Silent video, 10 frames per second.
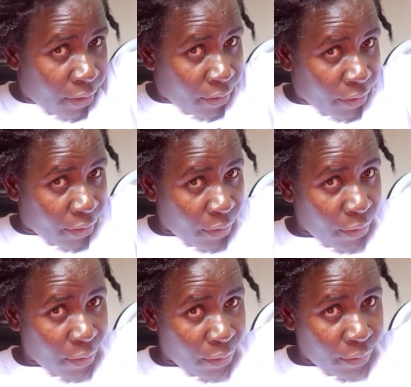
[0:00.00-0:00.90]

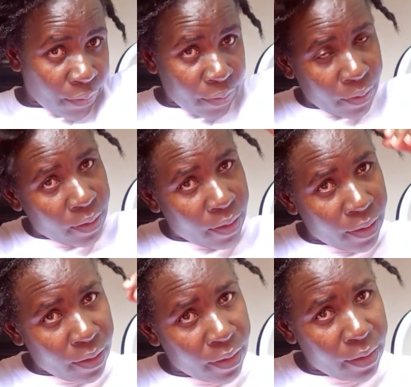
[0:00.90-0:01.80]
So
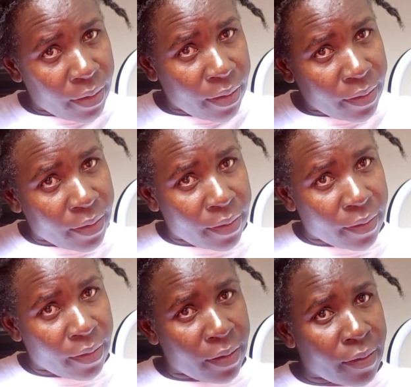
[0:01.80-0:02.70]
this
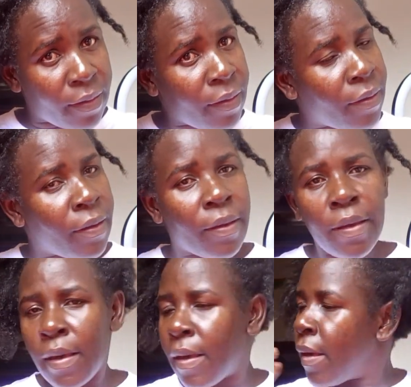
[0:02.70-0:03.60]
is it.
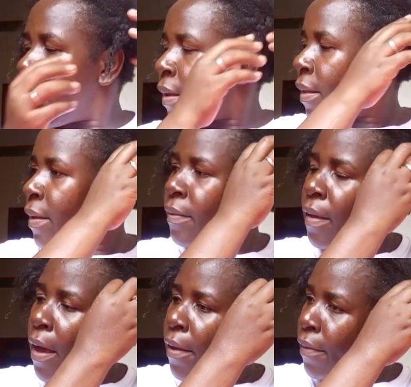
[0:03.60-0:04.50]

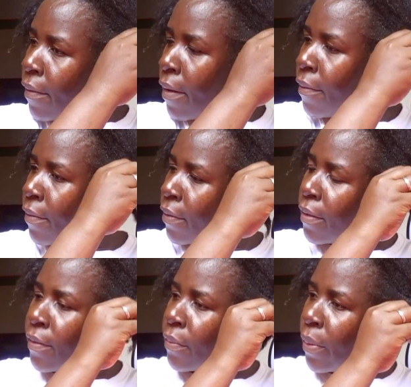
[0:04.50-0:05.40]
Let's unravel
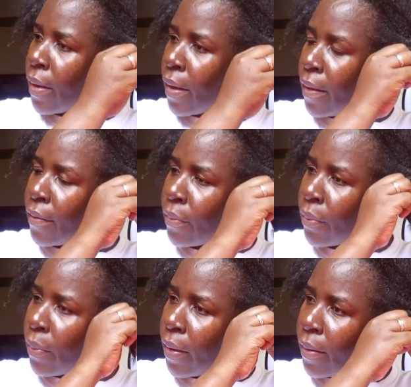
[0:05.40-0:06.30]
this one as
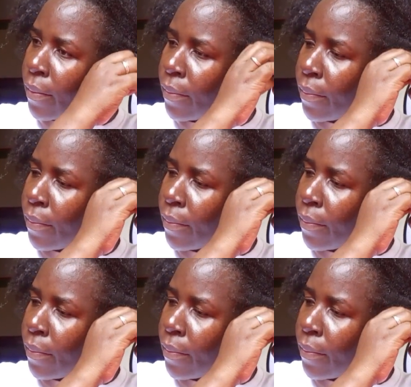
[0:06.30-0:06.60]
well.